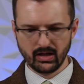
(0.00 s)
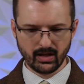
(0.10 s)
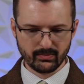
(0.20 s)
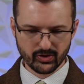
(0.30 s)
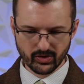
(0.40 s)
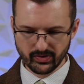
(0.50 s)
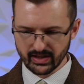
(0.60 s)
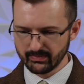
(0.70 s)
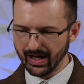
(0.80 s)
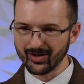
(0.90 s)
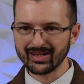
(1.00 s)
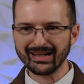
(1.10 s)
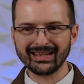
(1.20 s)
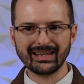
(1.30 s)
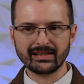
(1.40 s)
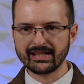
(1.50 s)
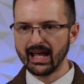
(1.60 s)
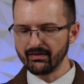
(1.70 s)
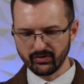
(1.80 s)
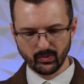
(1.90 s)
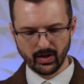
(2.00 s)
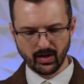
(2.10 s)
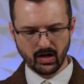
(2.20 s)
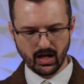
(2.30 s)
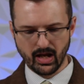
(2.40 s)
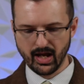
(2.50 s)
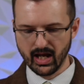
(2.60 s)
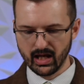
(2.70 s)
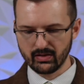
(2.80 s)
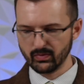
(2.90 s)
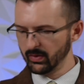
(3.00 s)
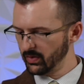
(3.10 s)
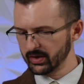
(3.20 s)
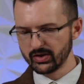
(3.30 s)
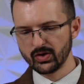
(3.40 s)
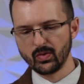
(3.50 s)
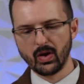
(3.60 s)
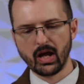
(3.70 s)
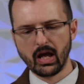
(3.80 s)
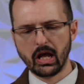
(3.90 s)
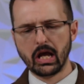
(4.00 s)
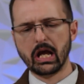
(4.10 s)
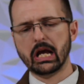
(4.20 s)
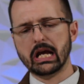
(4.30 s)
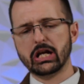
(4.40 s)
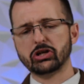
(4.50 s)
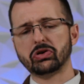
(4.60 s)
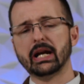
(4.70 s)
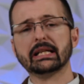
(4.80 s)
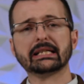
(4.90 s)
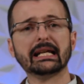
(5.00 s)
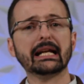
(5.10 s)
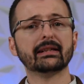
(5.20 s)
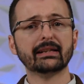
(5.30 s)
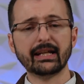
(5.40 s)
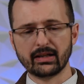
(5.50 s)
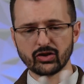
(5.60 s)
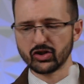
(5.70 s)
I'm sure this powder gets everywhere and we want to try and stay clean.